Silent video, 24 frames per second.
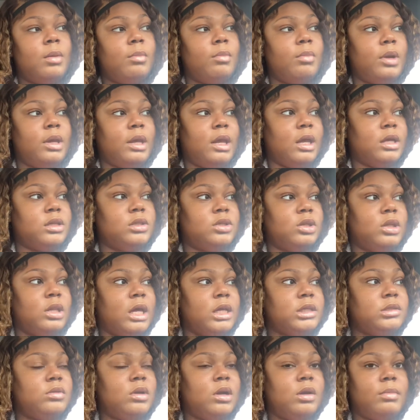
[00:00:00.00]
But, yeah, so
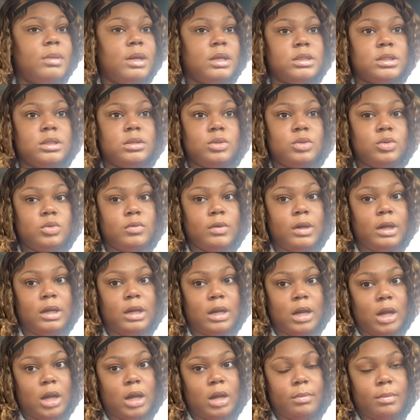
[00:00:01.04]
that's what I'm about to do right
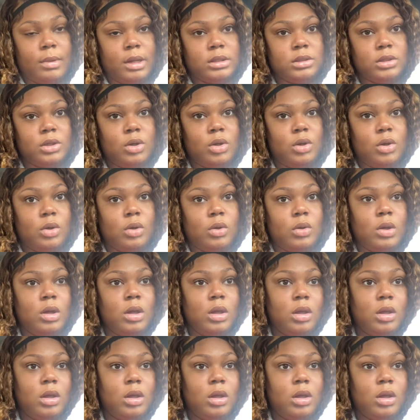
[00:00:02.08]
now. I'm about to go